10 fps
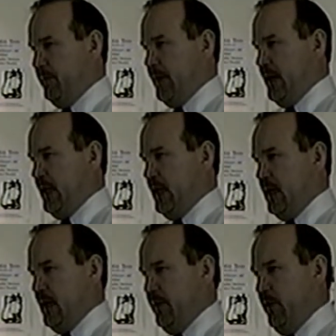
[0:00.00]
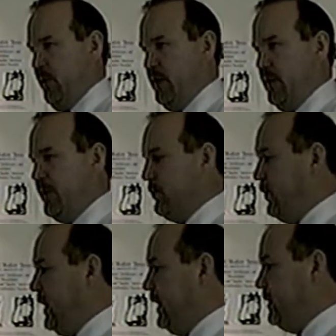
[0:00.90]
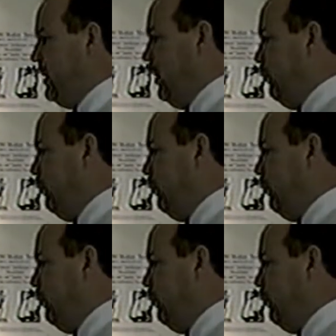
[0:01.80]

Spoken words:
by the way that they're reined,